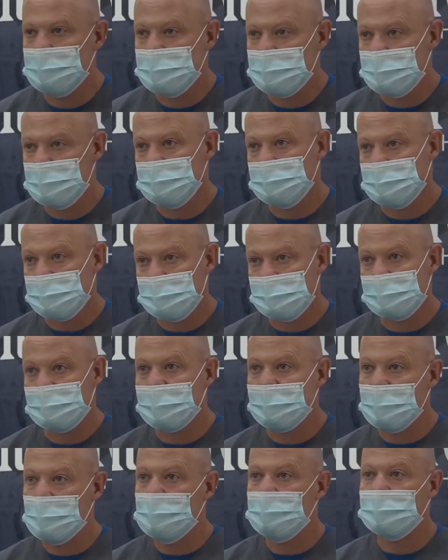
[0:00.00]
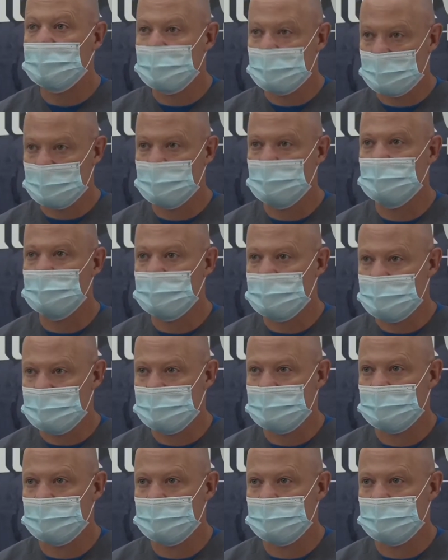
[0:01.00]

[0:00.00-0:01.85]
This is, this is how we get through this.